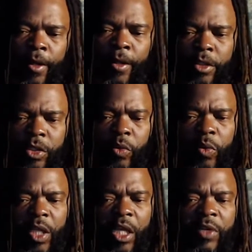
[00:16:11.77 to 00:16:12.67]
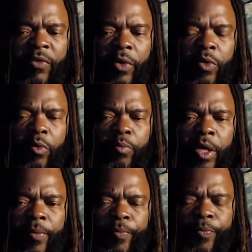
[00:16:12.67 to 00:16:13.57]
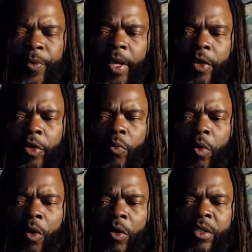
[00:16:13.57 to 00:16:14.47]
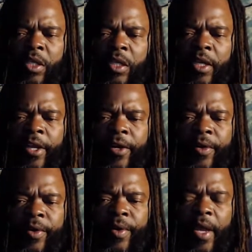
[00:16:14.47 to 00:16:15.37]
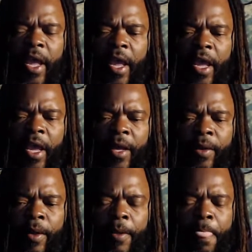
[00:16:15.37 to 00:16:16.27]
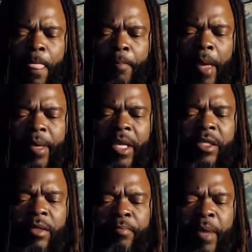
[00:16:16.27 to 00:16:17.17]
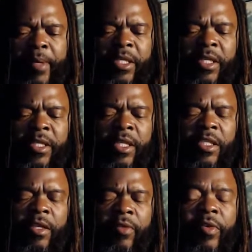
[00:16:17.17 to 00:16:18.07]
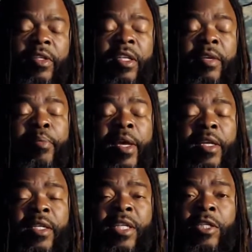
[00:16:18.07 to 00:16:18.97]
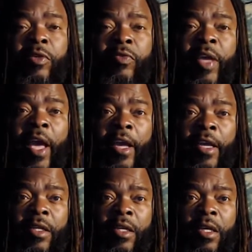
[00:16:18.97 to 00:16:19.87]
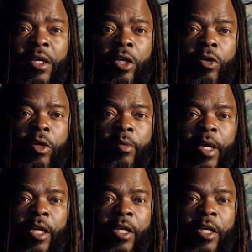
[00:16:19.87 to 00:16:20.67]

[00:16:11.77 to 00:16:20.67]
Just doing things for you, but here you are sitting here, and maybe it's a sense of dependence that you've gained. You know what I mean?